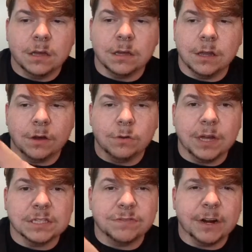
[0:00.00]
you know,
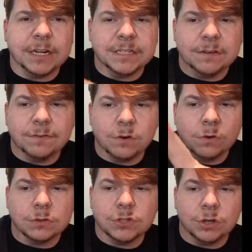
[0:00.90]
it's very
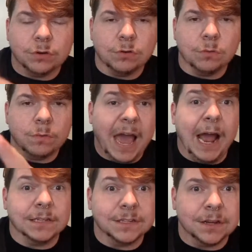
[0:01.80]
difficult to
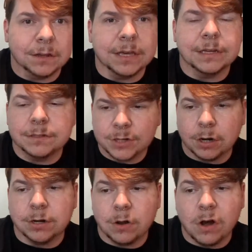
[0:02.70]
accidentally
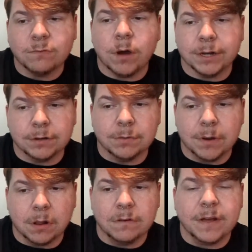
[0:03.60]
turn it off while you're in the
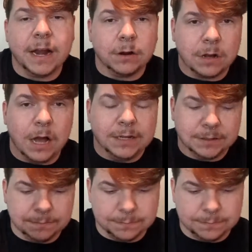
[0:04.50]
middle of a haircut.